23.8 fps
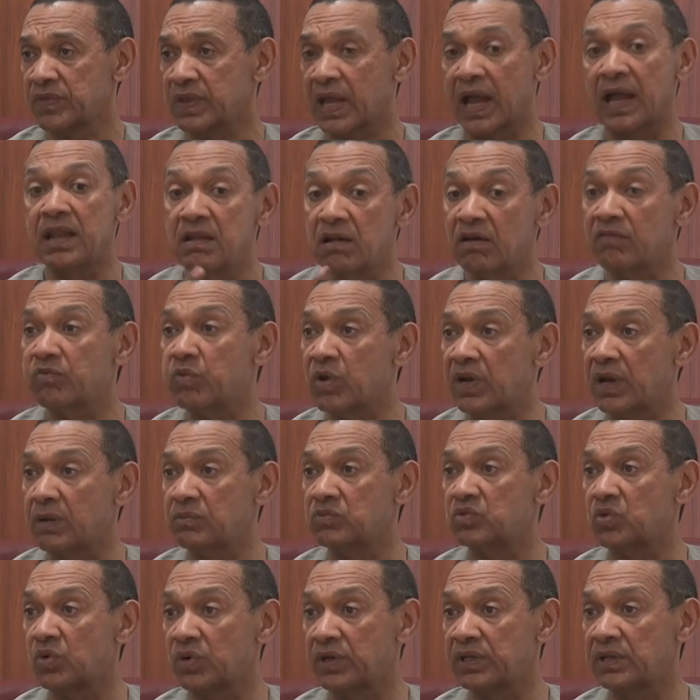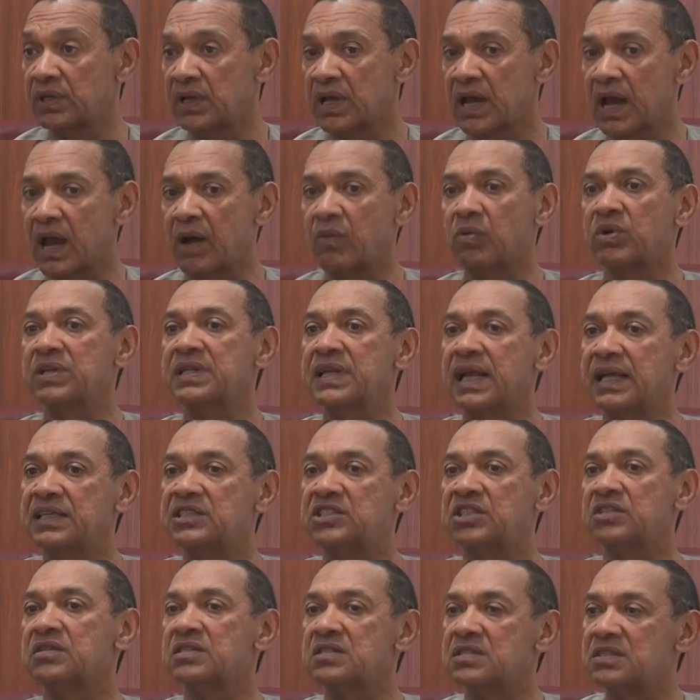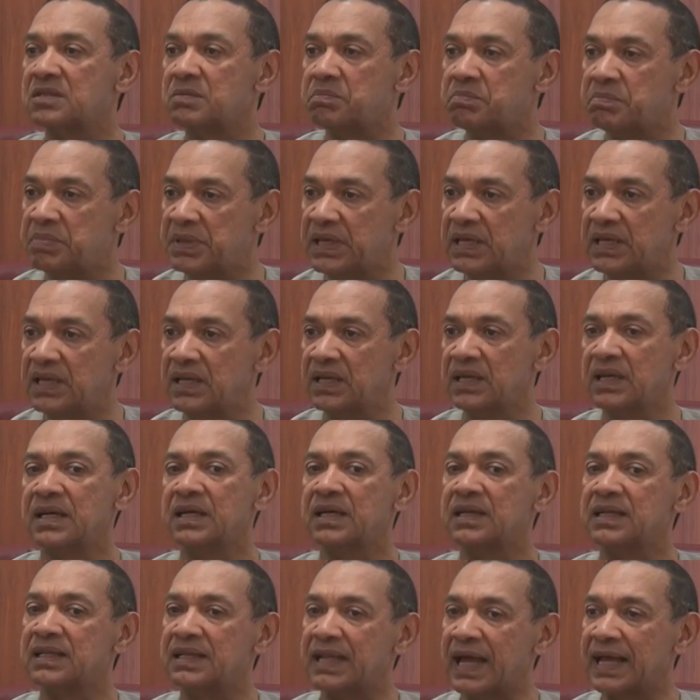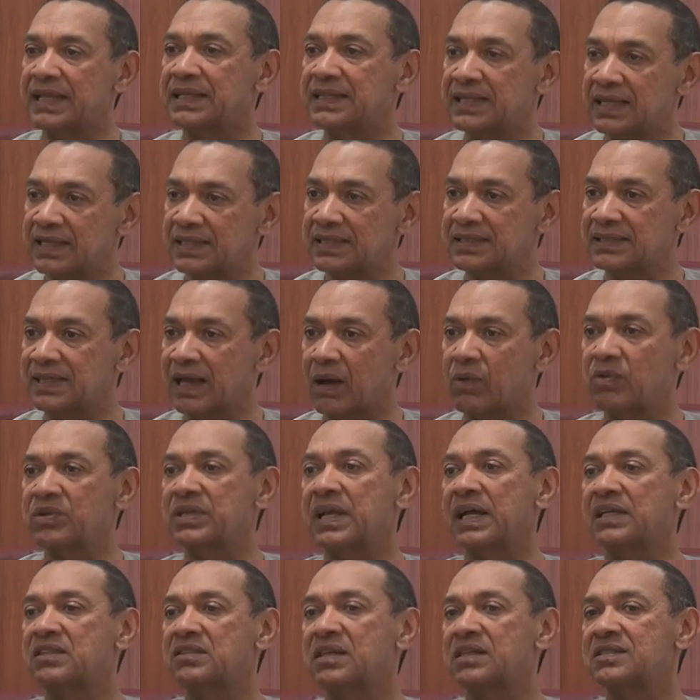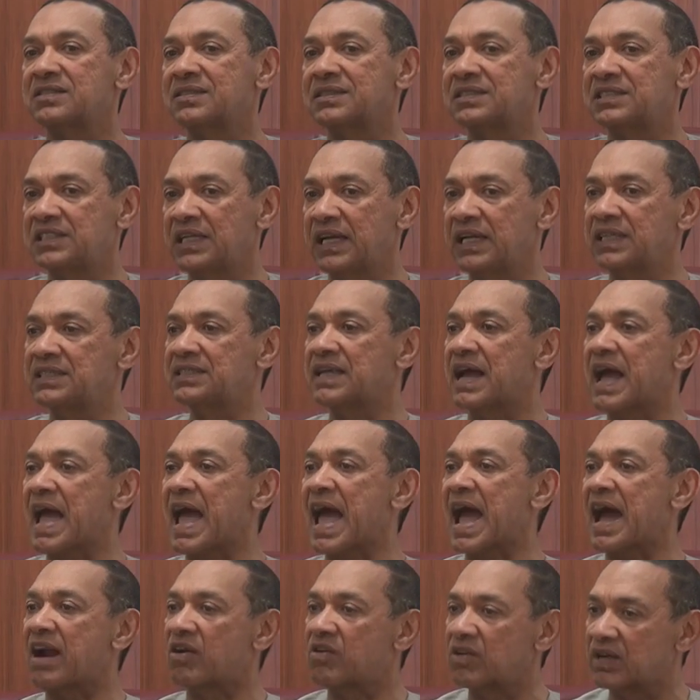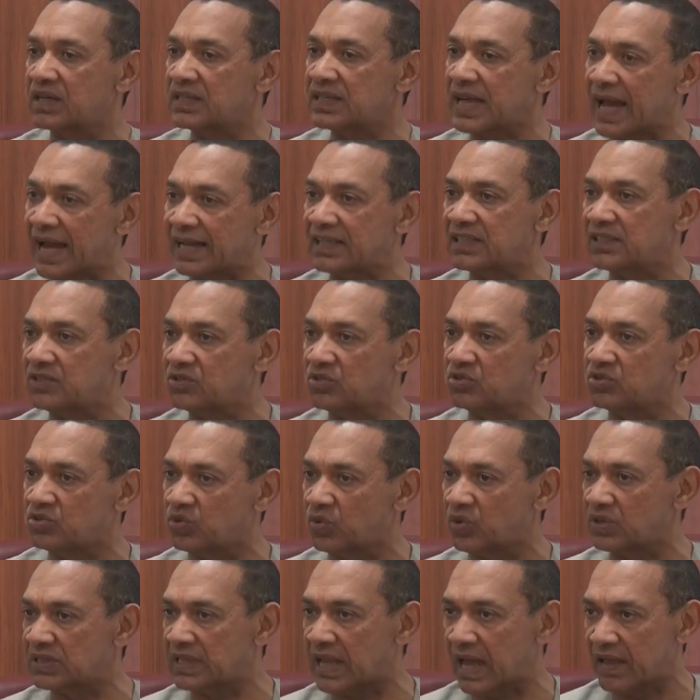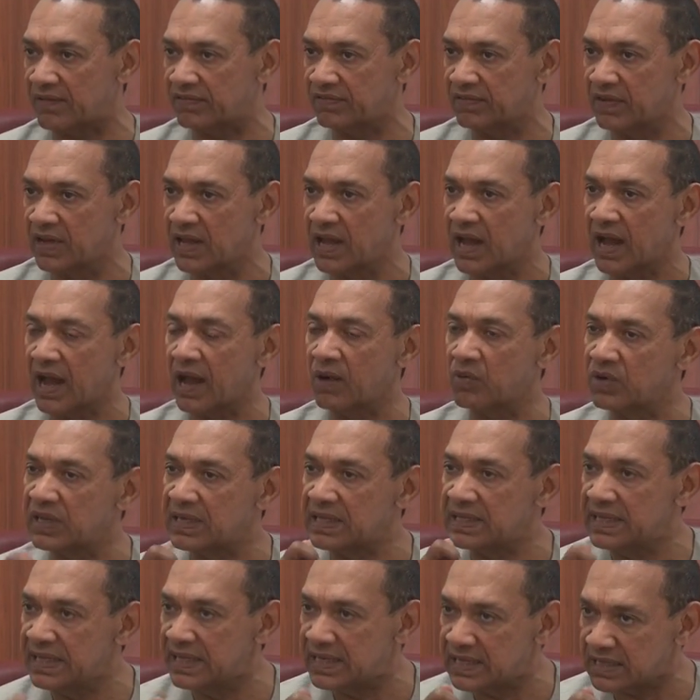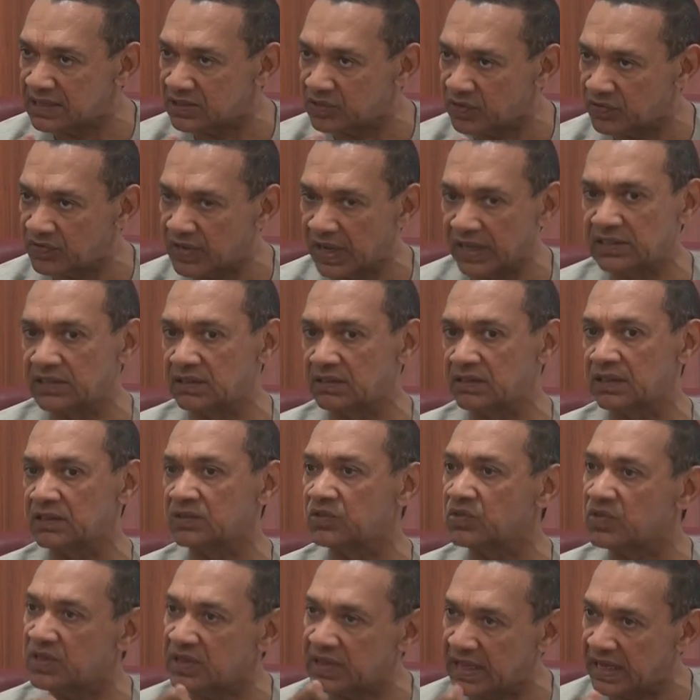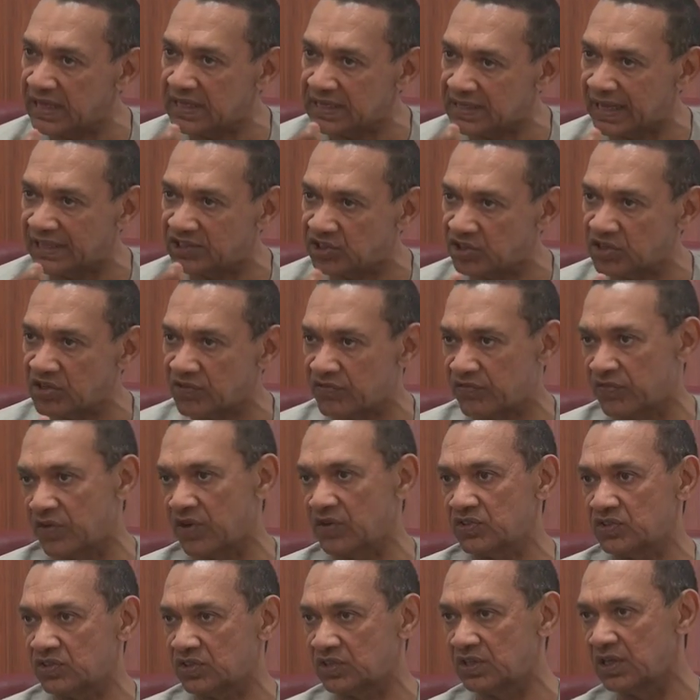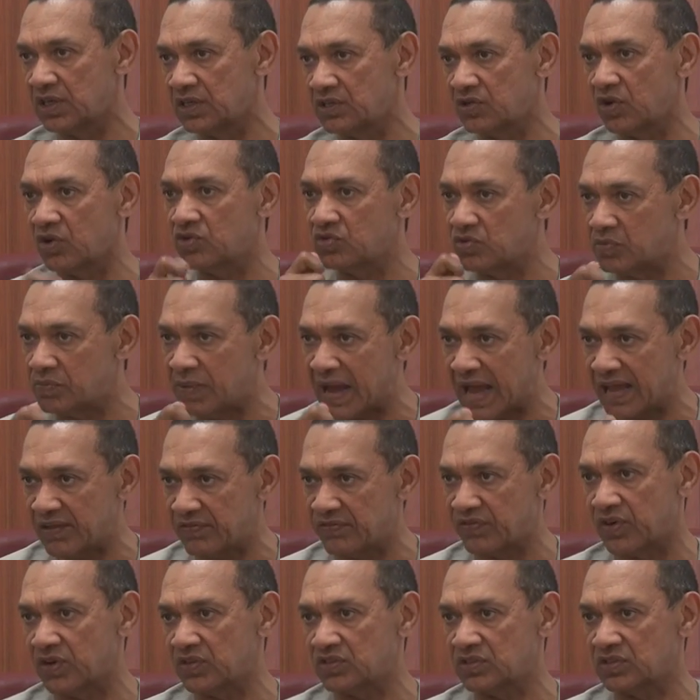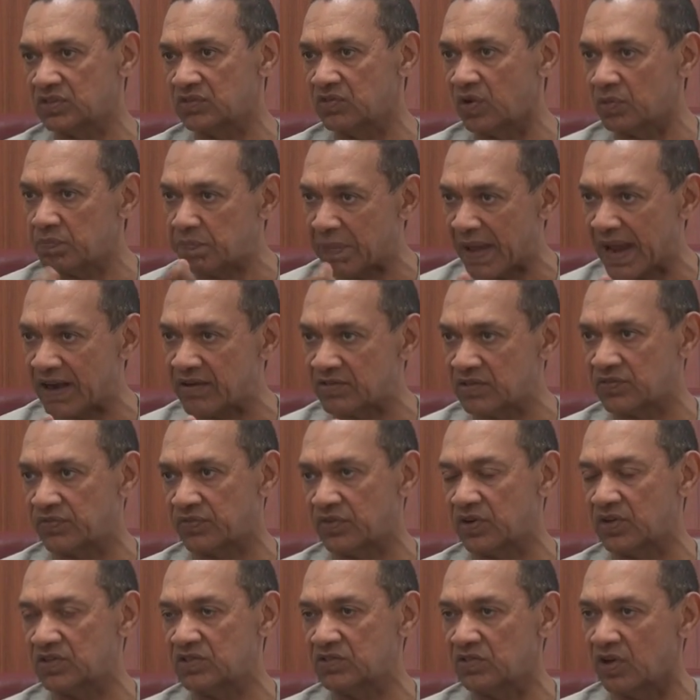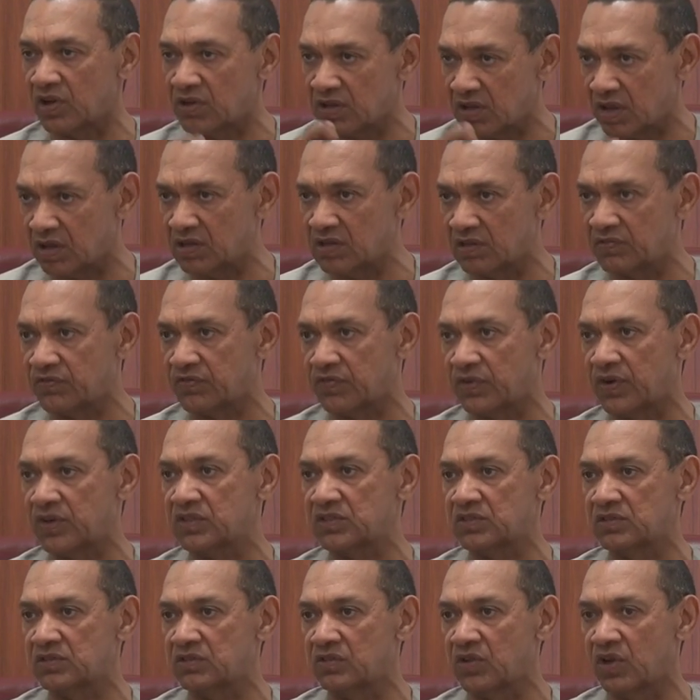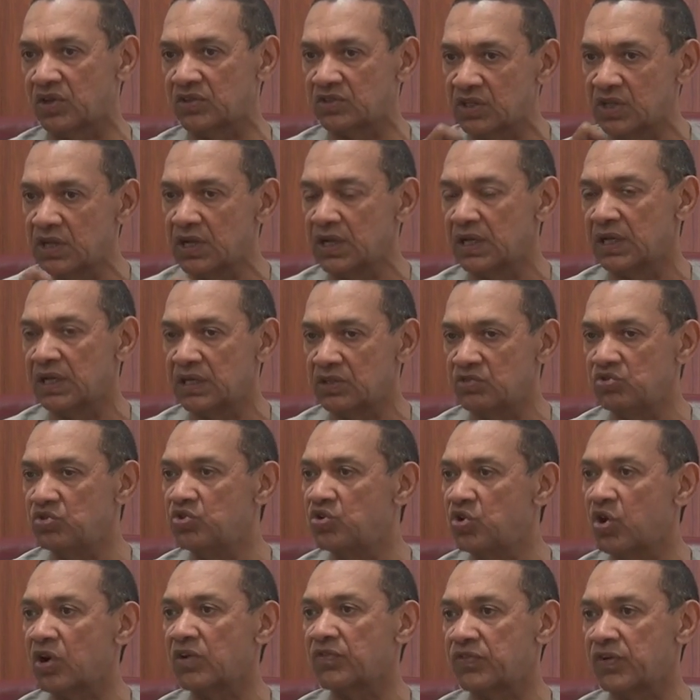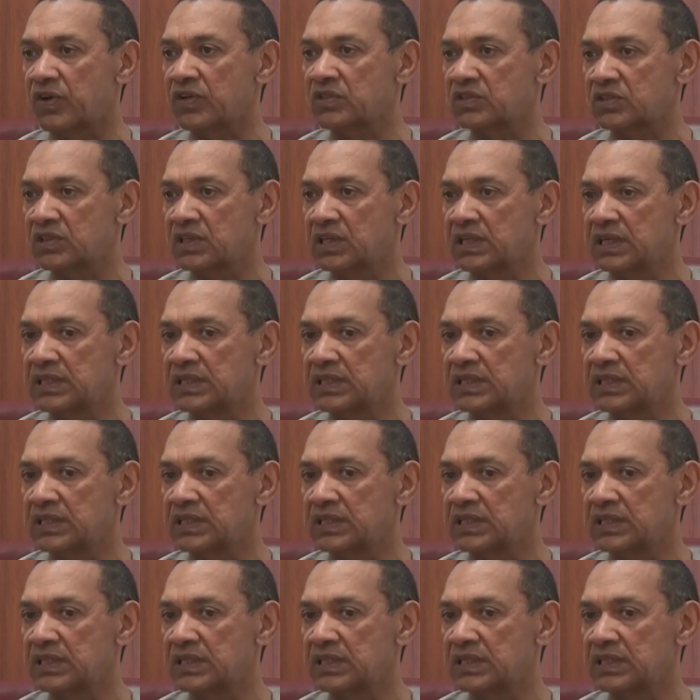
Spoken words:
I love what I'm doing. I want Nigerians to be like this. I want Nigerians to change their arrogant attitude towards life. I want leaders of Nigeria to think Nigeria first, not Dubai first, not Paris first, not London first, not New York first.